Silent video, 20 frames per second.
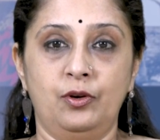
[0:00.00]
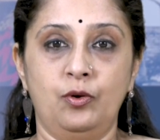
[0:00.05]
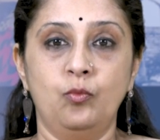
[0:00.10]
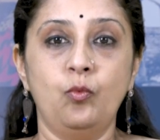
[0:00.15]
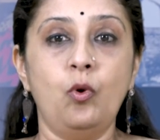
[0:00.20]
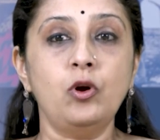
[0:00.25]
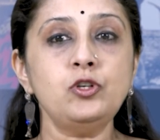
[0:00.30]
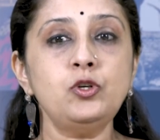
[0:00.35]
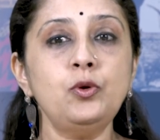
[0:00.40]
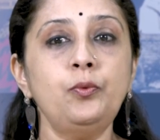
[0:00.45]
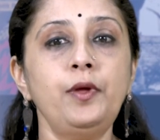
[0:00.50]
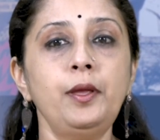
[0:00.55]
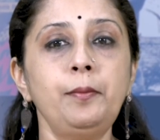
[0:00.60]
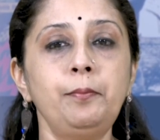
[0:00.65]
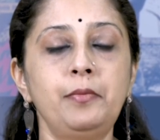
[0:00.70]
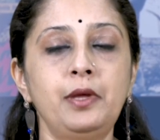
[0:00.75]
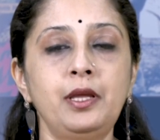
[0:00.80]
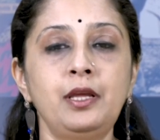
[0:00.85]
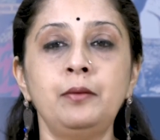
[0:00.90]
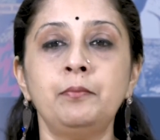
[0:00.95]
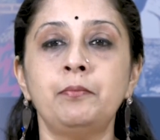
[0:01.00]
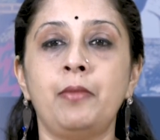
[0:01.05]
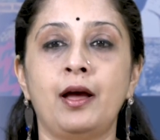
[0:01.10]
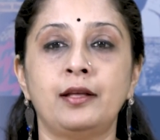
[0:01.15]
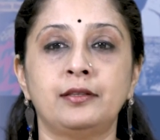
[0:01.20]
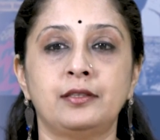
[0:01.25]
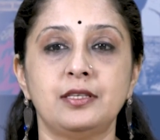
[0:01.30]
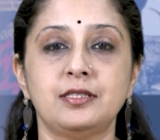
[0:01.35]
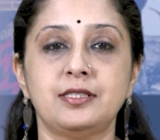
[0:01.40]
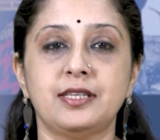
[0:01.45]
What do we mean by
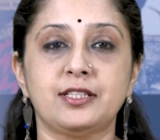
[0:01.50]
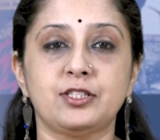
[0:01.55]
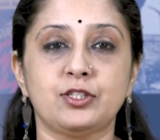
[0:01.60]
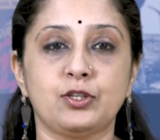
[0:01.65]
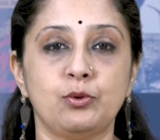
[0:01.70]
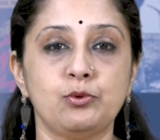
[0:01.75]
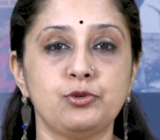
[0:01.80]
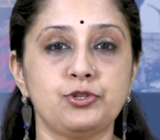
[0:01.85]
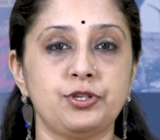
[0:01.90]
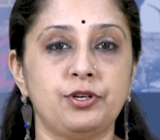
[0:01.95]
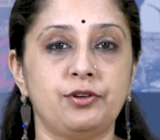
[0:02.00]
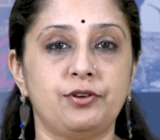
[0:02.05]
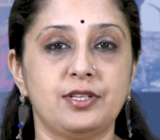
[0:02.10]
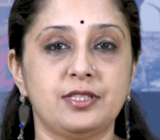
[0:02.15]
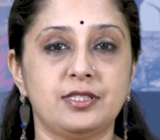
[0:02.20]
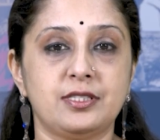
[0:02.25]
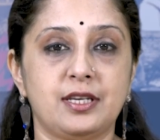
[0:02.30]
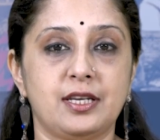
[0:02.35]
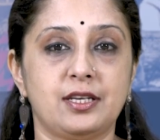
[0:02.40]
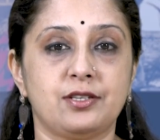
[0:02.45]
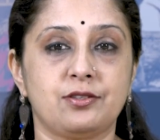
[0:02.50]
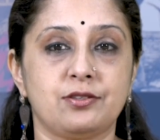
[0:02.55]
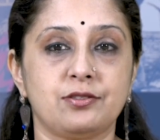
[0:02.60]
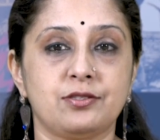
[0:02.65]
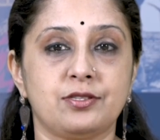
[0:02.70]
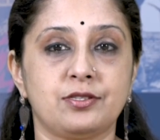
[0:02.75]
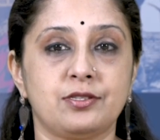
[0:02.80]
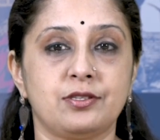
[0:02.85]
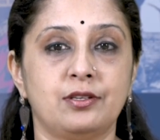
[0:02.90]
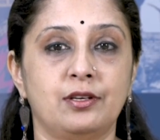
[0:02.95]
this exclusionary
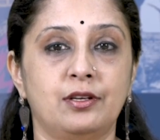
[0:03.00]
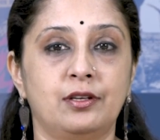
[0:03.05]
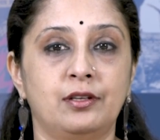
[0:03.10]
status?